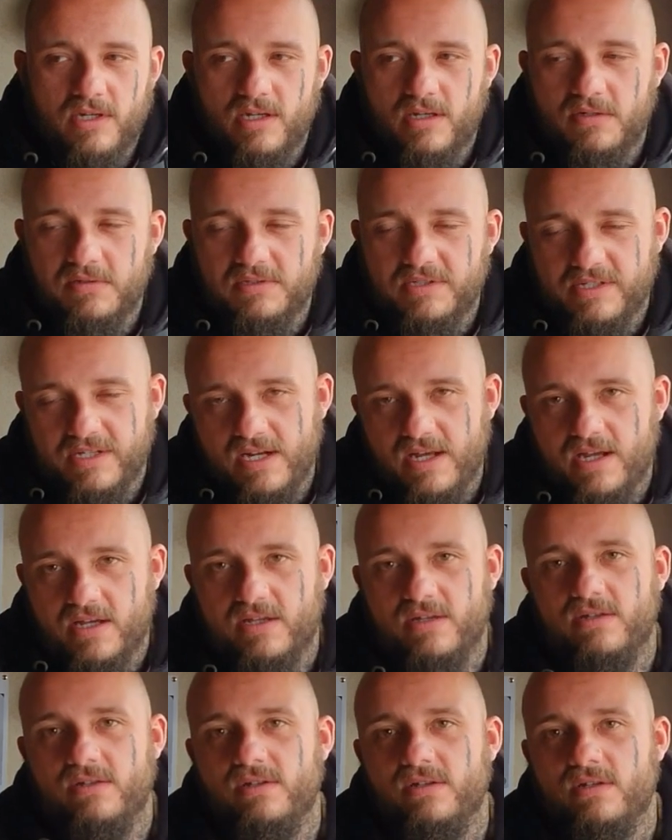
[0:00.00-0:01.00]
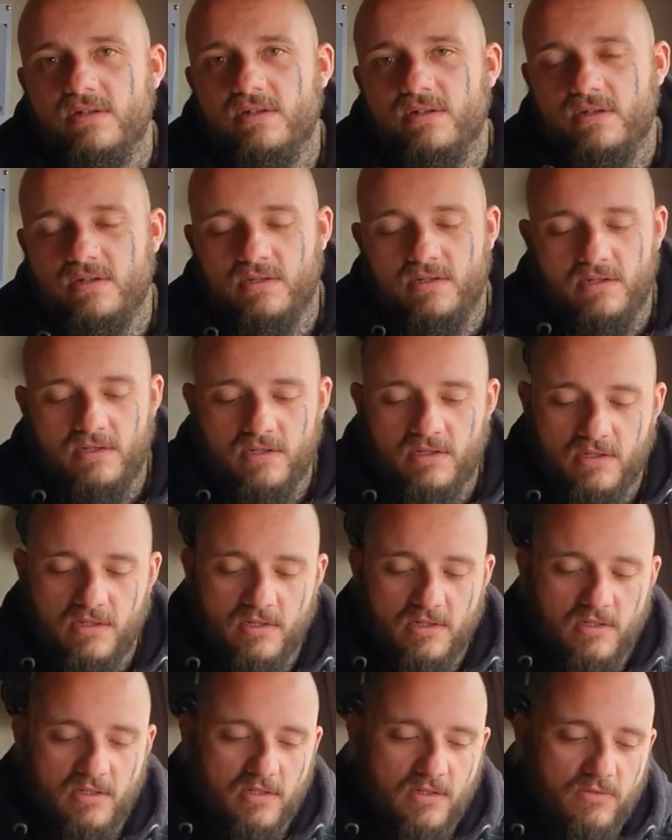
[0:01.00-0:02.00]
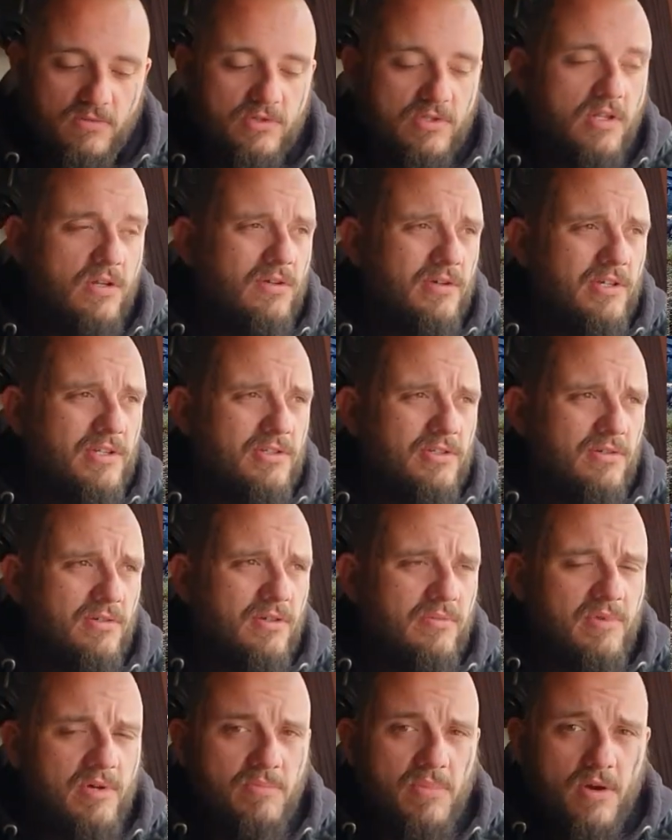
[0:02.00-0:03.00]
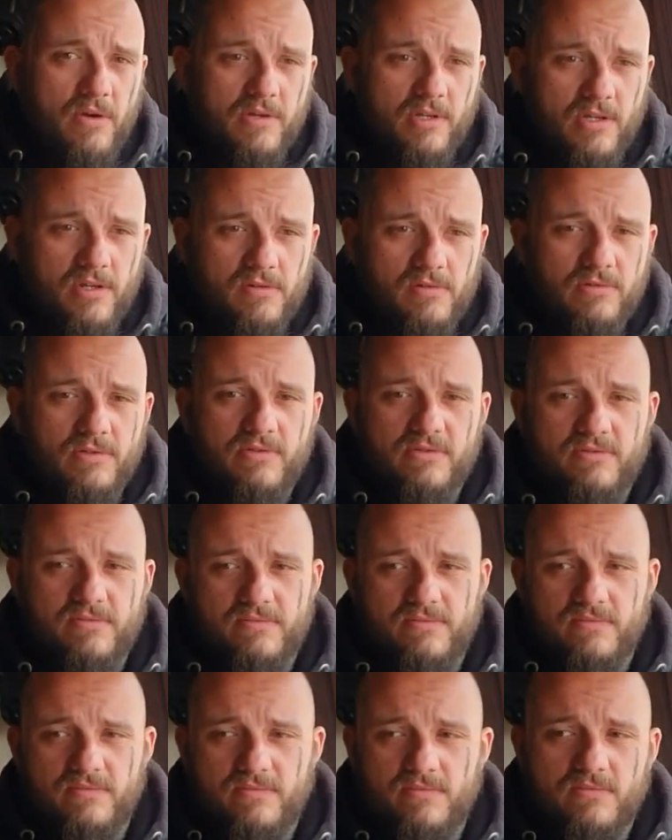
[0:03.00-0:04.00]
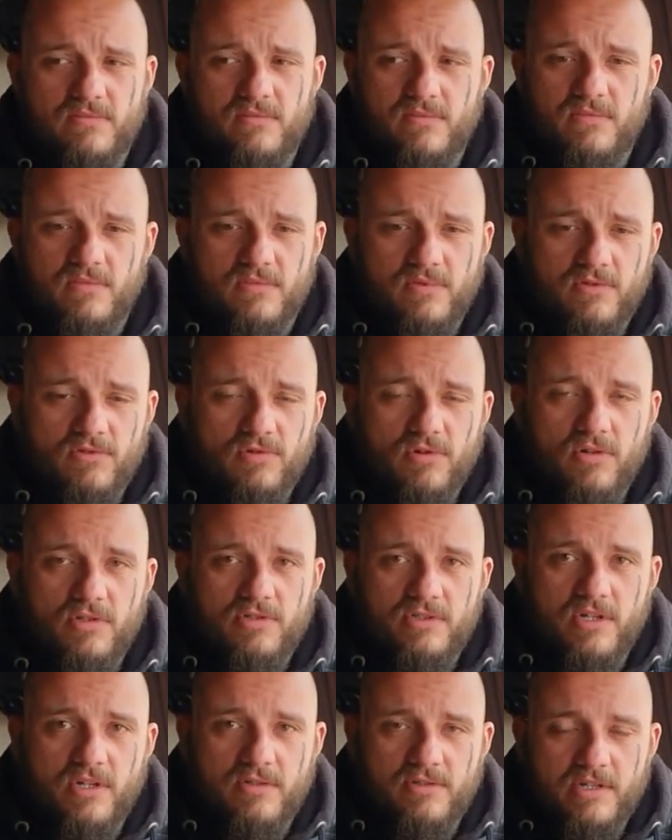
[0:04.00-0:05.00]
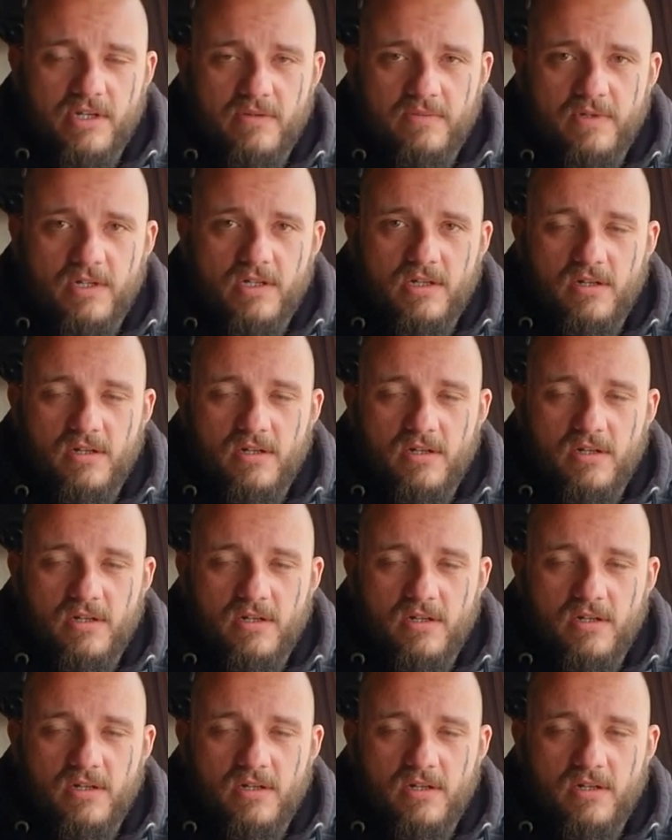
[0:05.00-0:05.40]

I was knackered. There was the luggage all on my bike, I was Christ knows how many